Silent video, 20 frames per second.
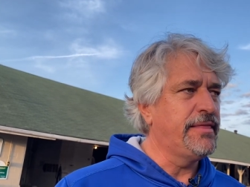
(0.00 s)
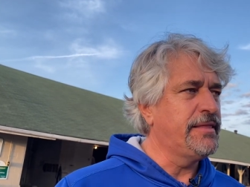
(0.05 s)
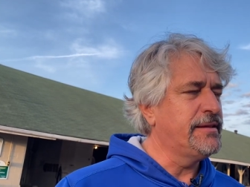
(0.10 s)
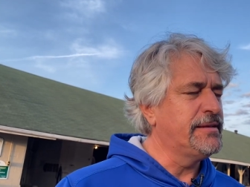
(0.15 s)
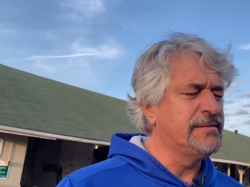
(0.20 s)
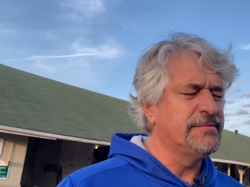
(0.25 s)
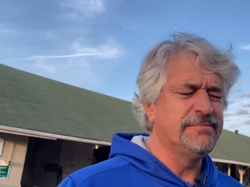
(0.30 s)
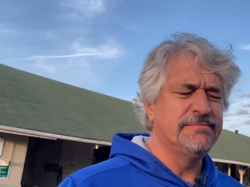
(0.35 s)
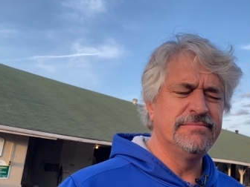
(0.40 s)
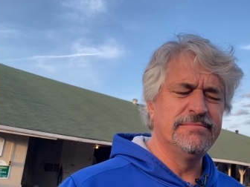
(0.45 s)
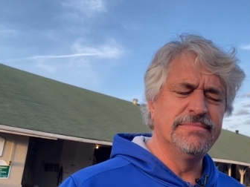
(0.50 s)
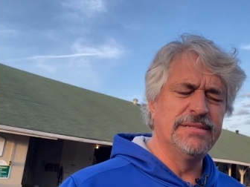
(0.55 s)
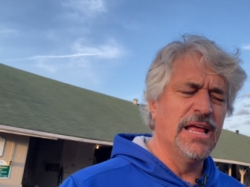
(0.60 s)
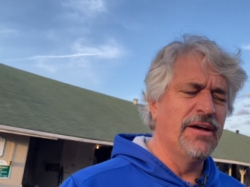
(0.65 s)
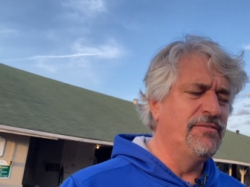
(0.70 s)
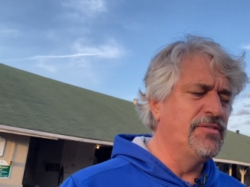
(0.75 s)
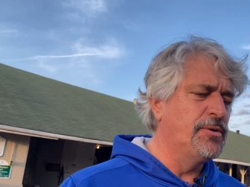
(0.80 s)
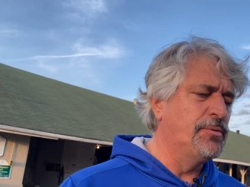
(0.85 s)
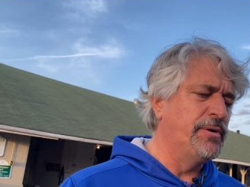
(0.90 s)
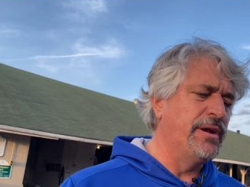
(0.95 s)
I
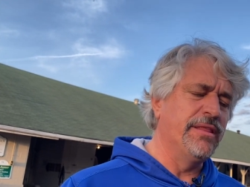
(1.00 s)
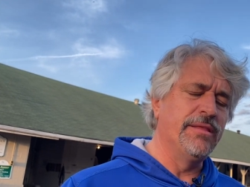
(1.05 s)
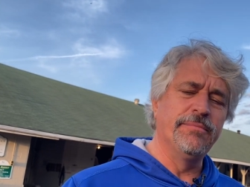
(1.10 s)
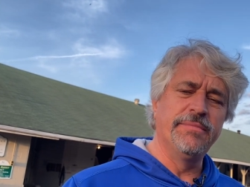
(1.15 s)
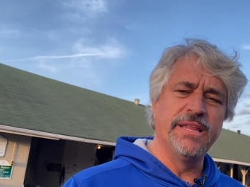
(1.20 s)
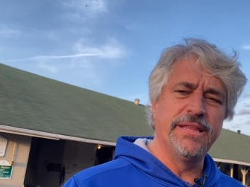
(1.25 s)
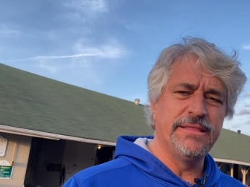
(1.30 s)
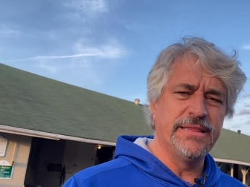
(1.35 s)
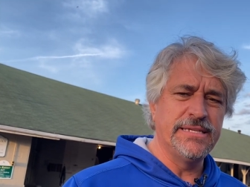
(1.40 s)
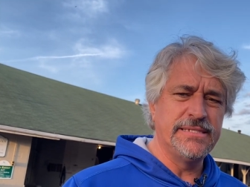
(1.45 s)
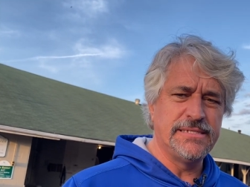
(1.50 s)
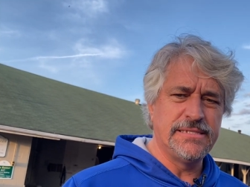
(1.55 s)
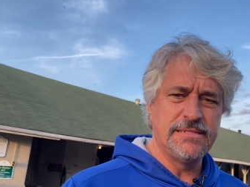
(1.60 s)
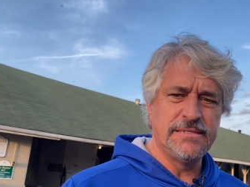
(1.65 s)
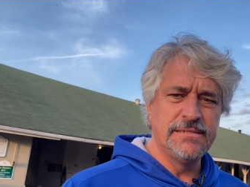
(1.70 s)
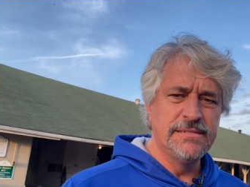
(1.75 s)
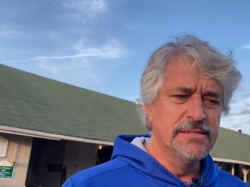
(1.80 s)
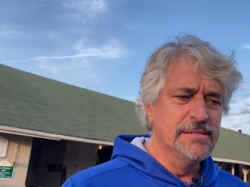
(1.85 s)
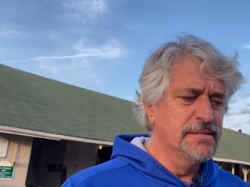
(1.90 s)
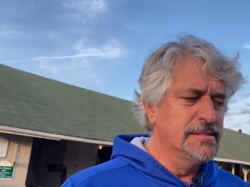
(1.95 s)
love the rhythm that
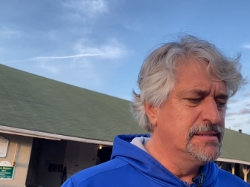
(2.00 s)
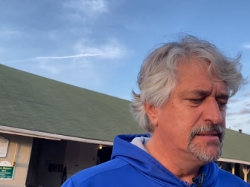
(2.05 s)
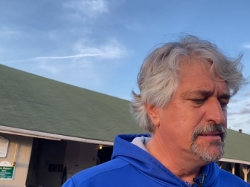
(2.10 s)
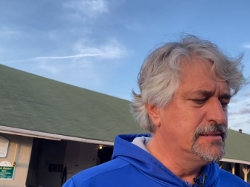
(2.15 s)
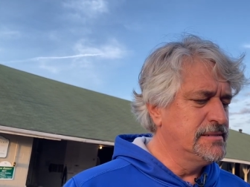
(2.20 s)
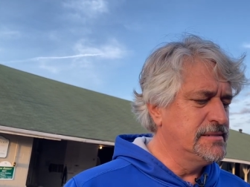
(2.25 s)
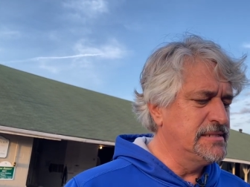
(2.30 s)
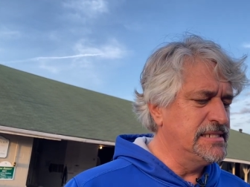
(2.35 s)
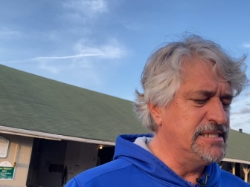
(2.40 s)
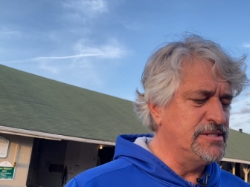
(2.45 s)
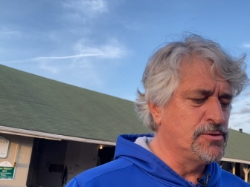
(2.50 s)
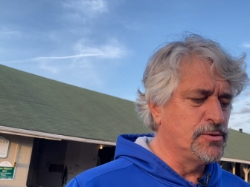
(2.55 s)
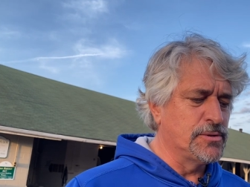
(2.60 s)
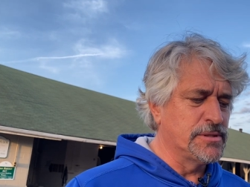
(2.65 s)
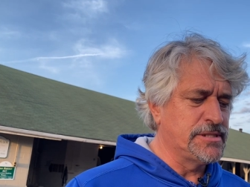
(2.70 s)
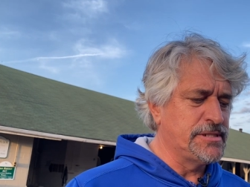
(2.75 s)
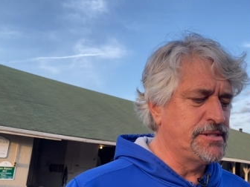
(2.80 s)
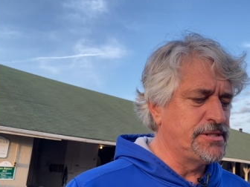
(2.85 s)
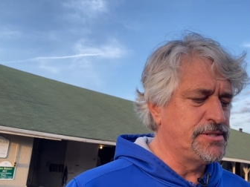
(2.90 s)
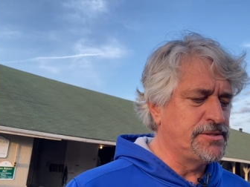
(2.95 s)
these
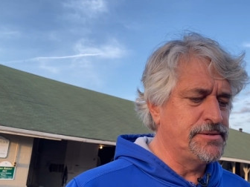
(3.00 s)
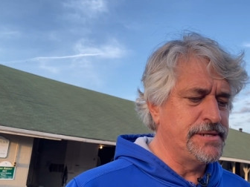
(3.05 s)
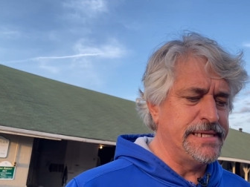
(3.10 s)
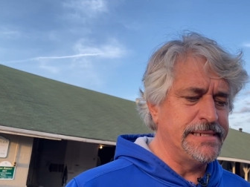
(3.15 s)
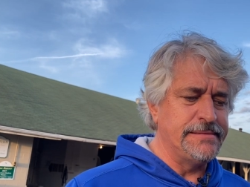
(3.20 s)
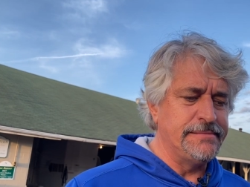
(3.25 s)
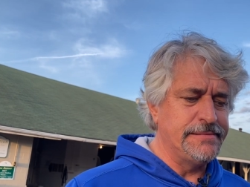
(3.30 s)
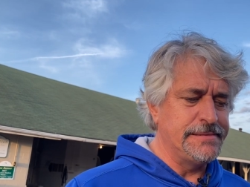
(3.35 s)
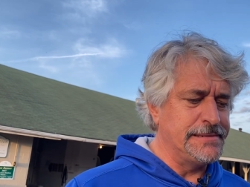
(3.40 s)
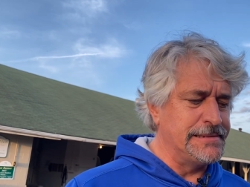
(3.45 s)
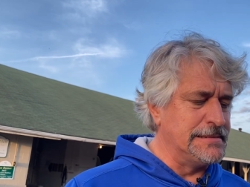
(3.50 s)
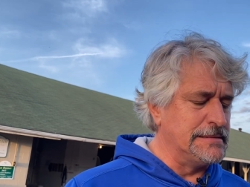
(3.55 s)
horses are in.